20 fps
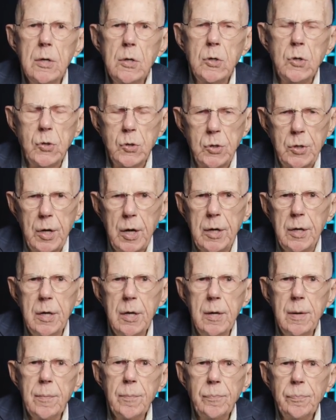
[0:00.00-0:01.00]

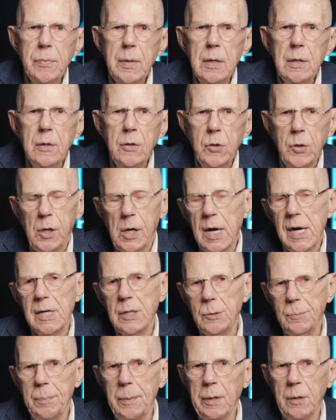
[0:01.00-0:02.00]
study the
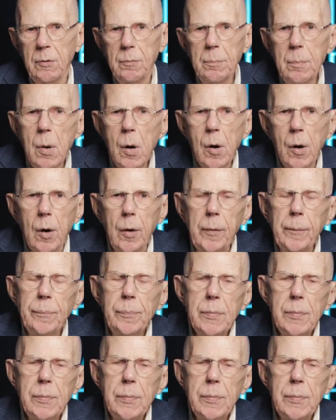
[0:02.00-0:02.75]
Gospel of Mark.